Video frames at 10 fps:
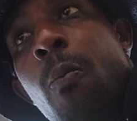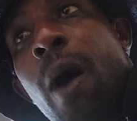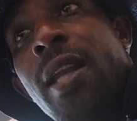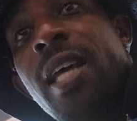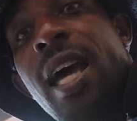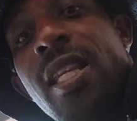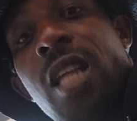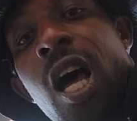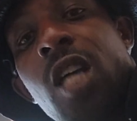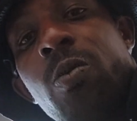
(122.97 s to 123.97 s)
My dad
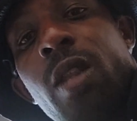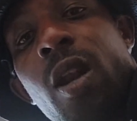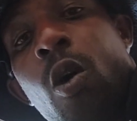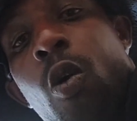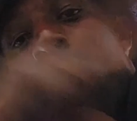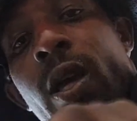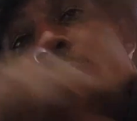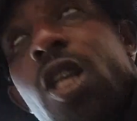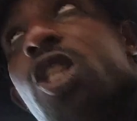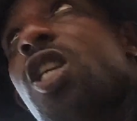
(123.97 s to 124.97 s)
is in the hospital that whole
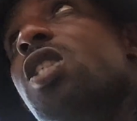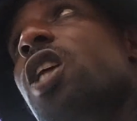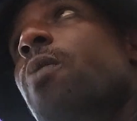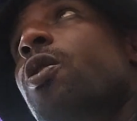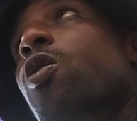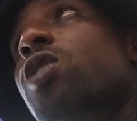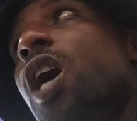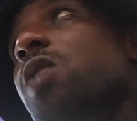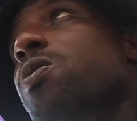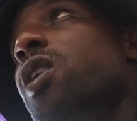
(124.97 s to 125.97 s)
week. She's telling me, go to
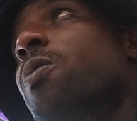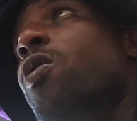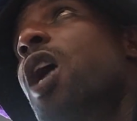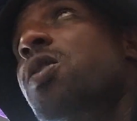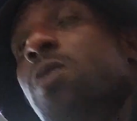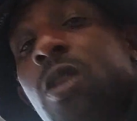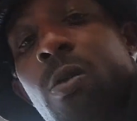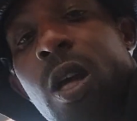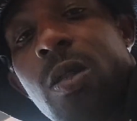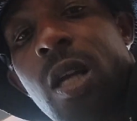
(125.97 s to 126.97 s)
the hospital, telling me, go to the hospital,
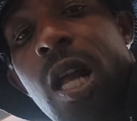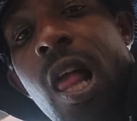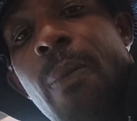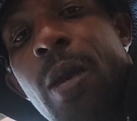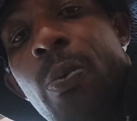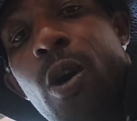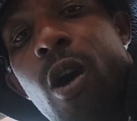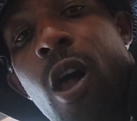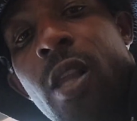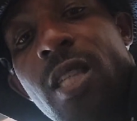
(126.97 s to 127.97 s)
telling me, go to the hospital. People
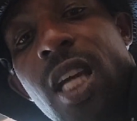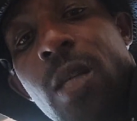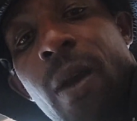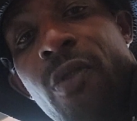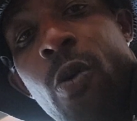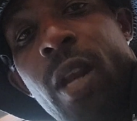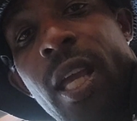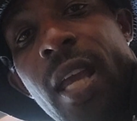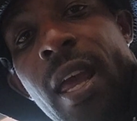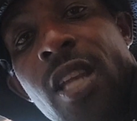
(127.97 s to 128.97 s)
are calling, texting my phone.
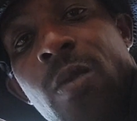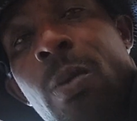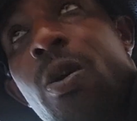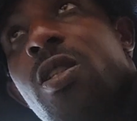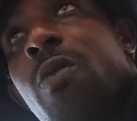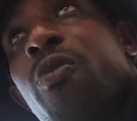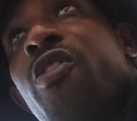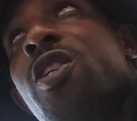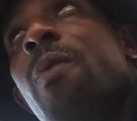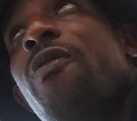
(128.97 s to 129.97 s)
And they can't answer me because they're
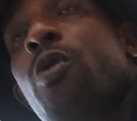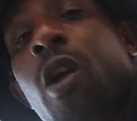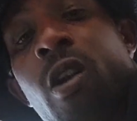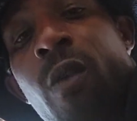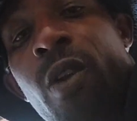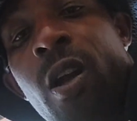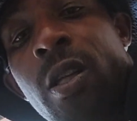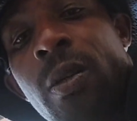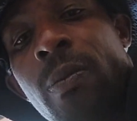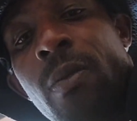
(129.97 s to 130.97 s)
provisioning my phone on and off and
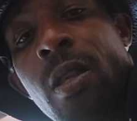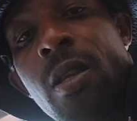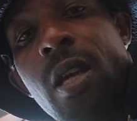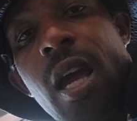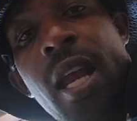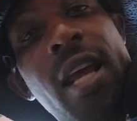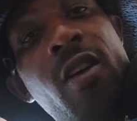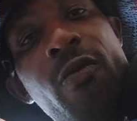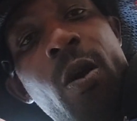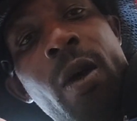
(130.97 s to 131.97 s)
on. And I
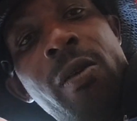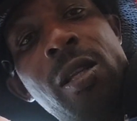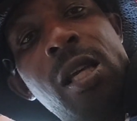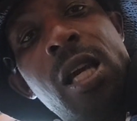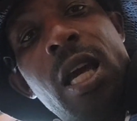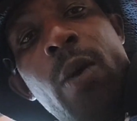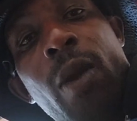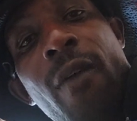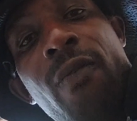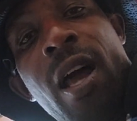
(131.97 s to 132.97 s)
couldn't figure it out.
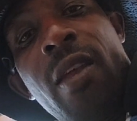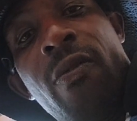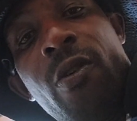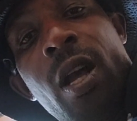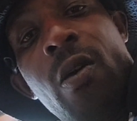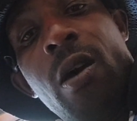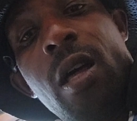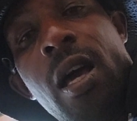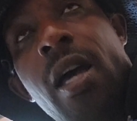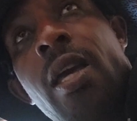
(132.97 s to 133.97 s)
And when I finally figured
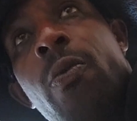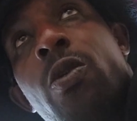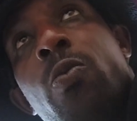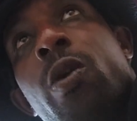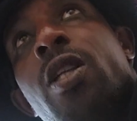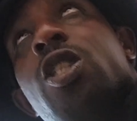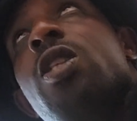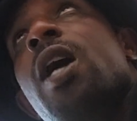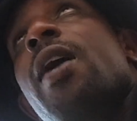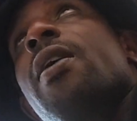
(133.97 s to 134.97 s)
out, it was when
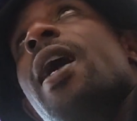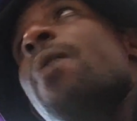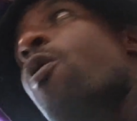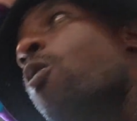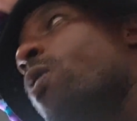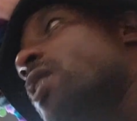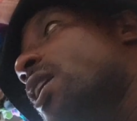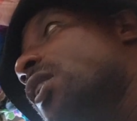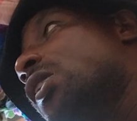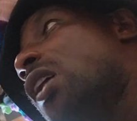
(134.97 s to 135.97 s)
she I came home
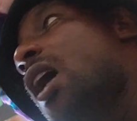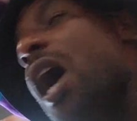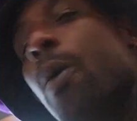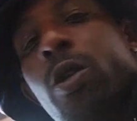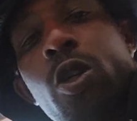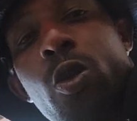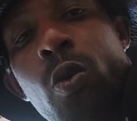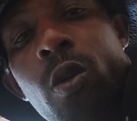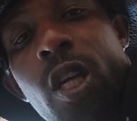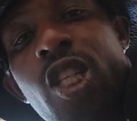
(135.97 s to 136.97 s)
one day. I went to
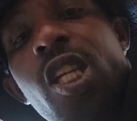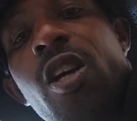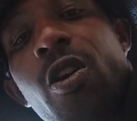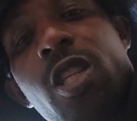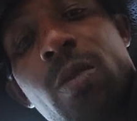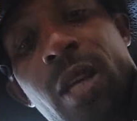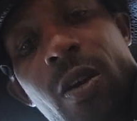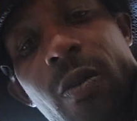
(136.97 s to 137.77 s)
Jewel. She curses